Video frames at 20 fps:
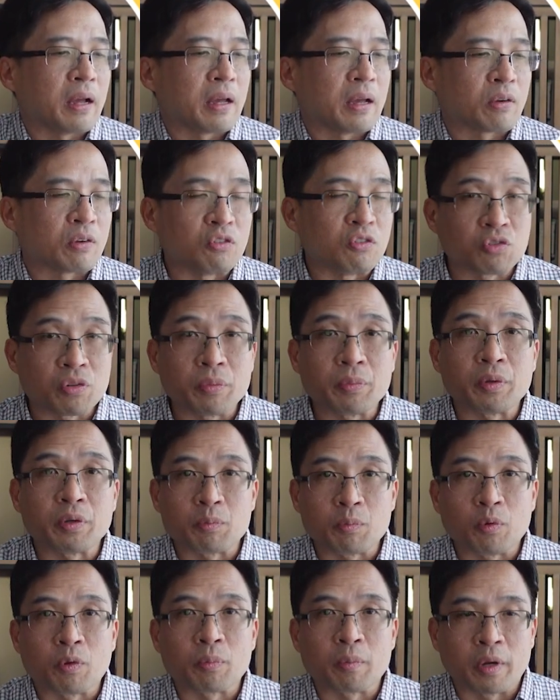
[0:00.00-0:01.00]

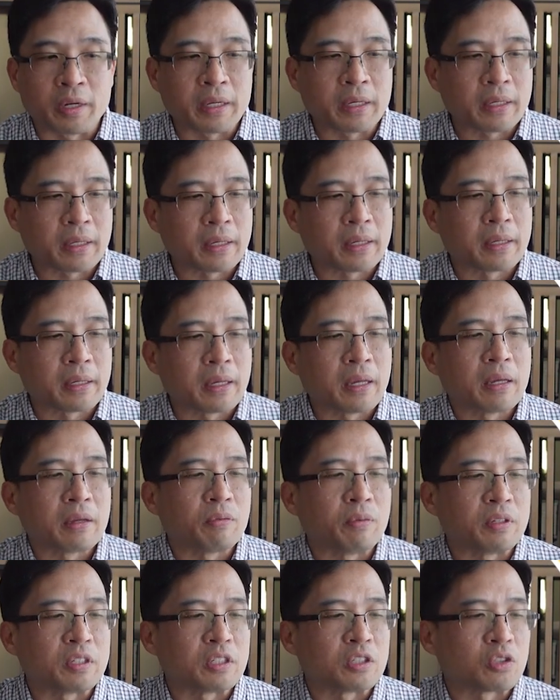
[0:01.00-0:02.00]
contribute more money,
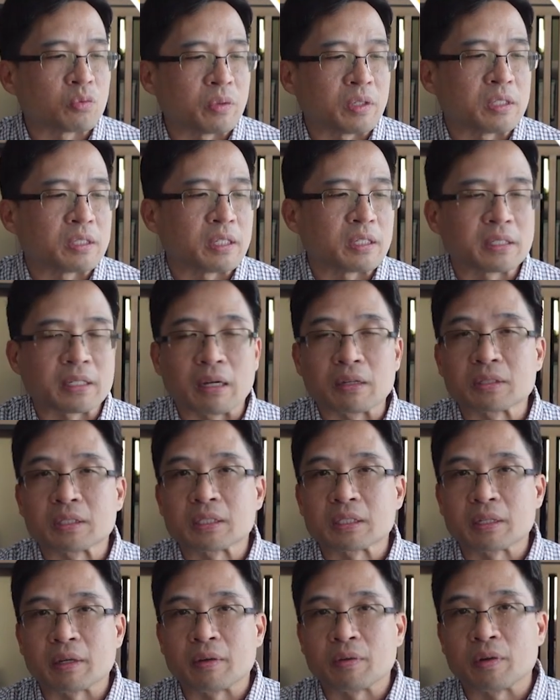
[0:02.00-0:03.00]
which is
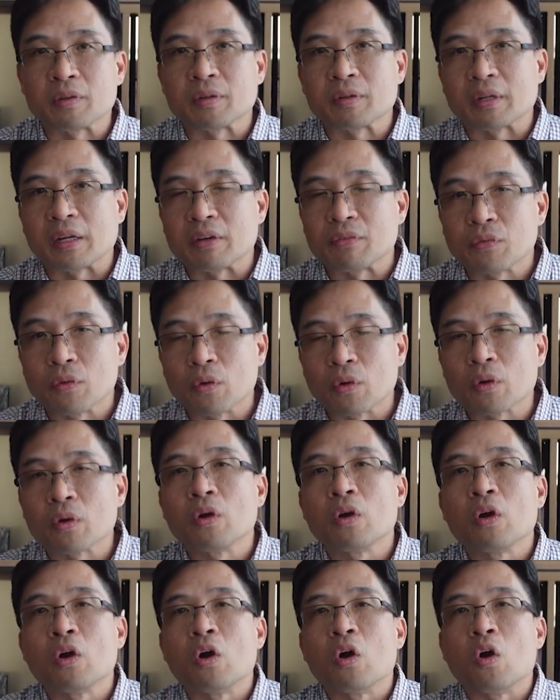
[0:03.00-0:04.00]
$26,794,
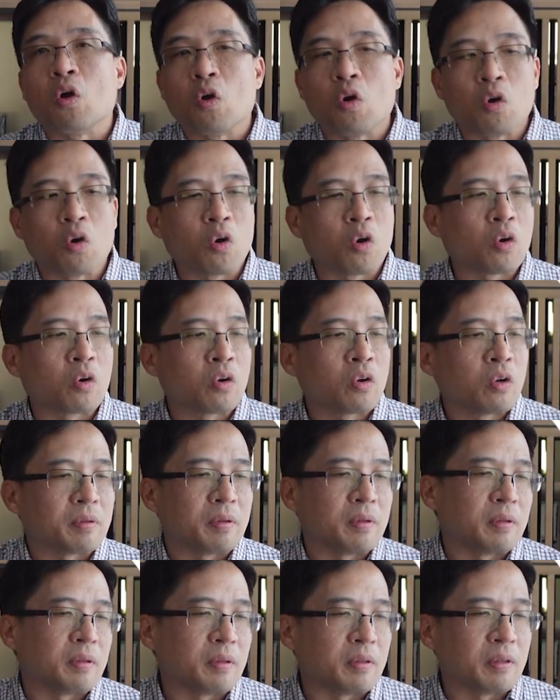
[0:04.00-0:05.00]
or
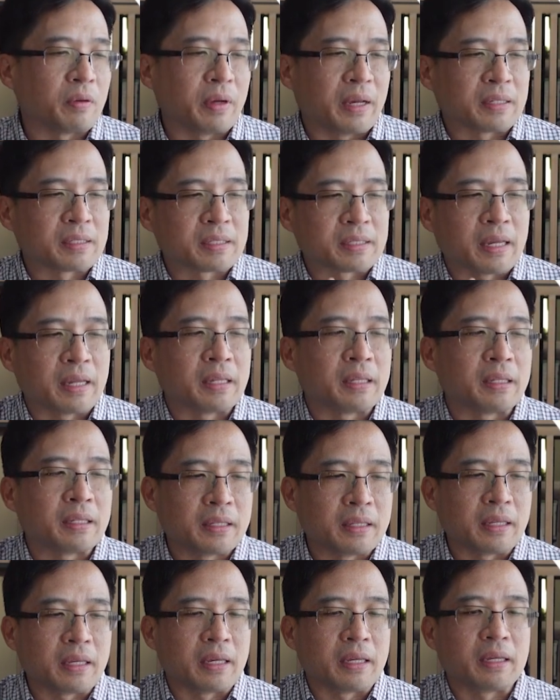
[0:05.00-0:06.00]
extend
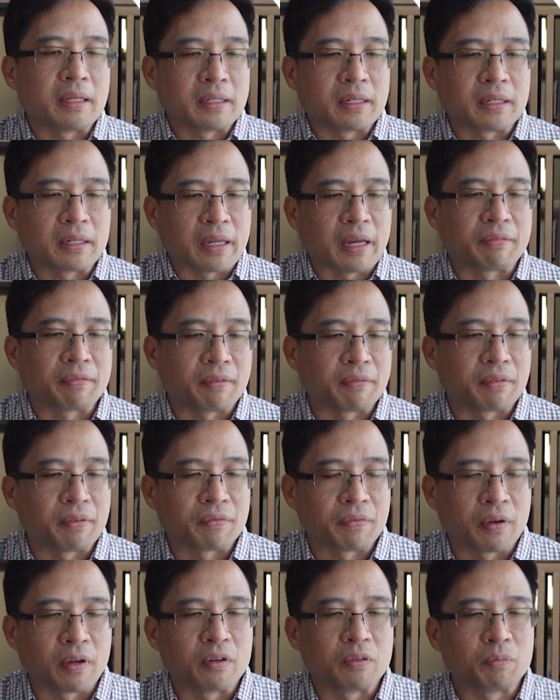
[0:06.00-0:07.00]
the life of the
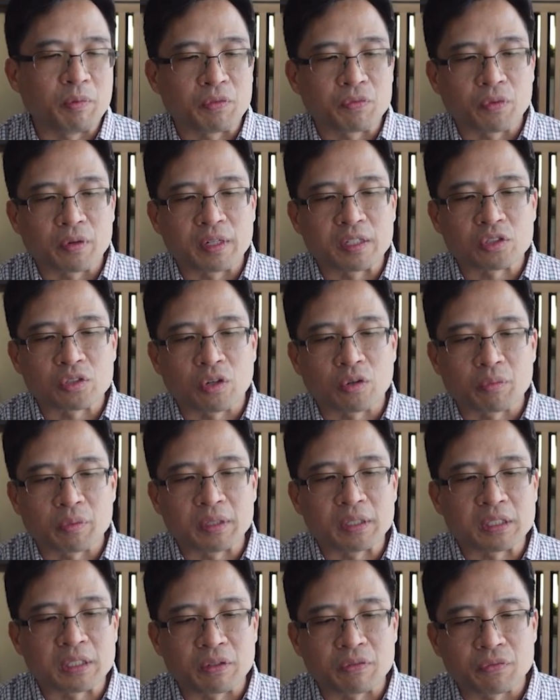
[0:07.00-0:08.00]
fund before they start
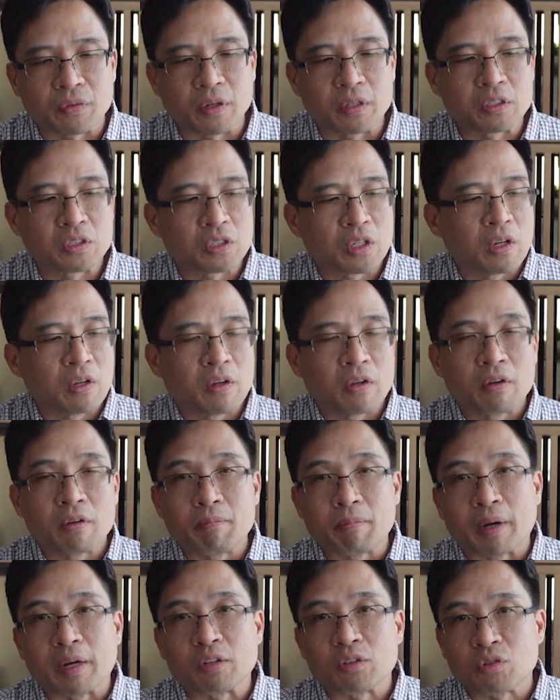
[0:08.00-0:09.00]
releasing funds
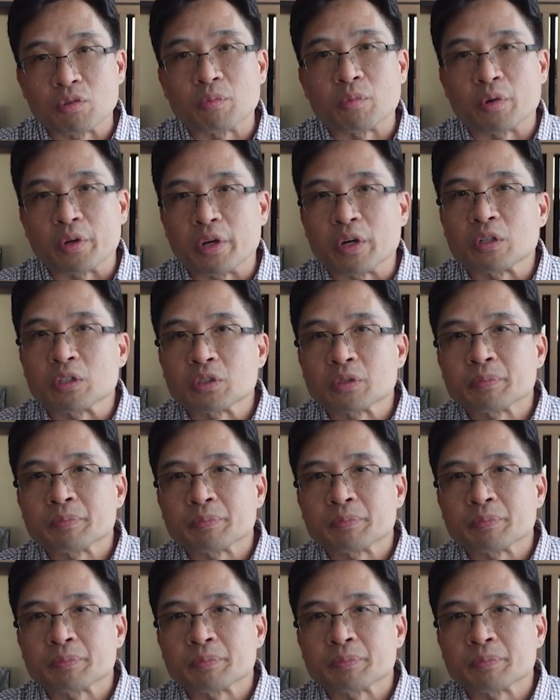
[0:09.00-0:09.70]
by 2 more years.